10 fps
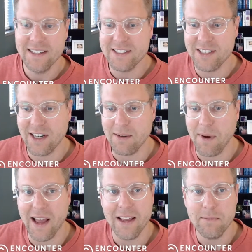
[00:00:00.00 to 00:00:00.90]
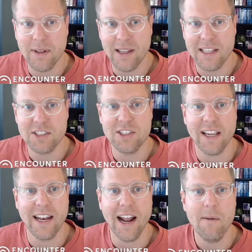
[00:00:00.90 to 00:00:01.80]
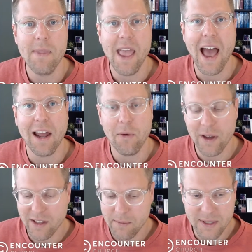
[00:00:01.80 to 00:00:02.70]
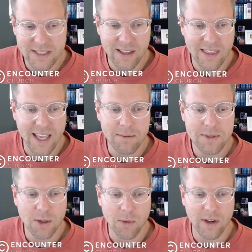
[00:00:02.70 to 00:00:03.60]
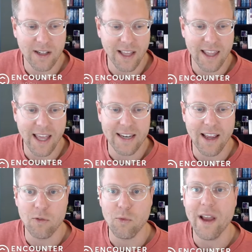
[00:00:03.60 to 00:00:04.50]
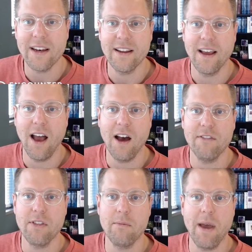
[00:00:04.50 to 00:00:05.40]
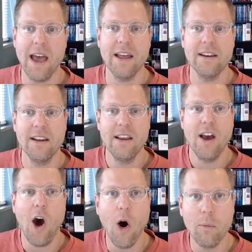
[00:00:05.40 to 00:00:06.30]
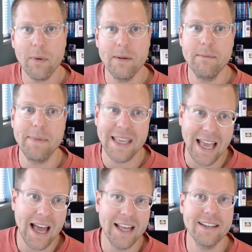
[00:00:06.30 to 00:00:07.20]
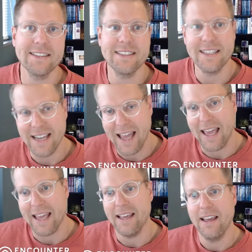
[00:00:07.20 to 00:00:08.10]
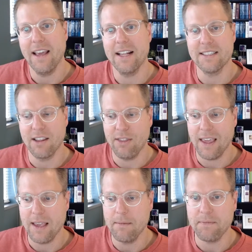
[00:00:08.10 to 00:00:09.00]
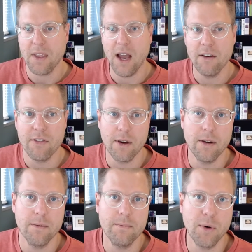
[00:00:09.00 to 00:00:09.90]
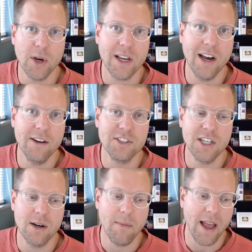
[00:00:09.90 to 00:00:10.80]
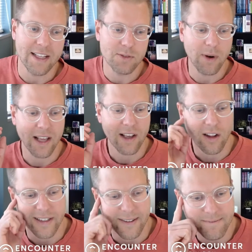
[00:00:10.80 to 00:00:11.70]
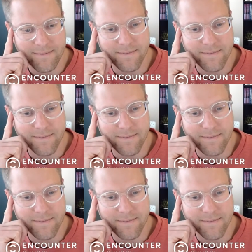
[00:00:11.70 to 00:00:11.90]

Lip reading: Jeremiah, but let's check it out. I don't want you to miss the theme, so we're gonna lay that down right off the bat. Hope beyond today is the theme of the book of Jeremiah. It's what I called it.